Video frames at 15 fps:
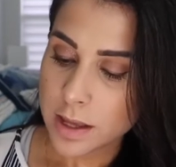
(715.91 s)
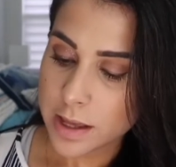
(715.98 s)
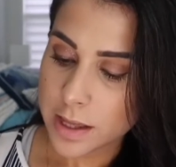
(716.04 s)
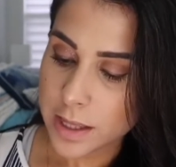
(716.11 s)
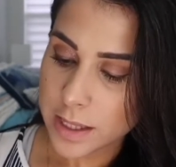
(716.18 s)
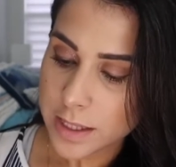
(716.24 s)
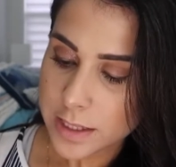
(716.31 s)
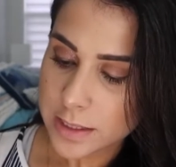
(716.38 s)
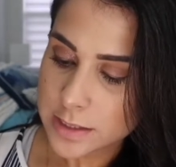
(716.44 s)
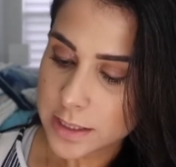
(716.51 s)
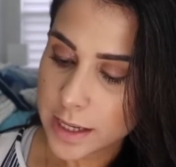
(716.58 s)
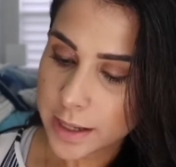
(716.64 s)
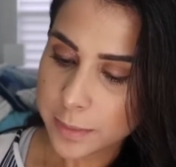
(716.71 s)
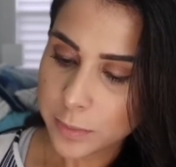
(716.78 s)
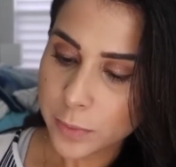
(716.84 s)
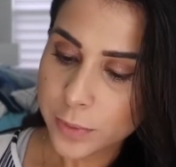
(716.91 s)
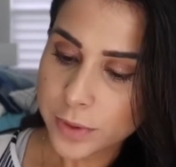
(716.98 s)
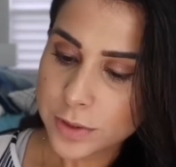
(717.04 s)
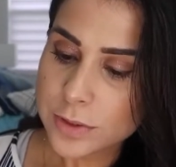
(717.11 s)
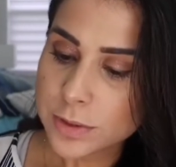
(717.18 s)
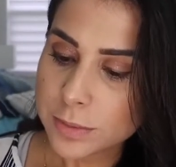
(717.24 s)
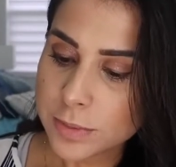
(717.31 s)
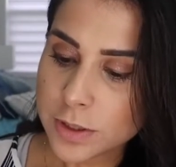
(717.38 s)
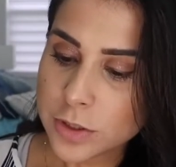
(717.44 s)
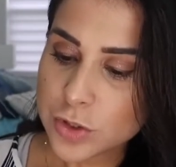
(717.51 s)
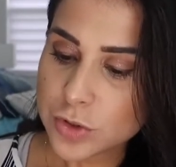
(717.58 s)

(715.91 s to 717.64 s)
And I'm going to be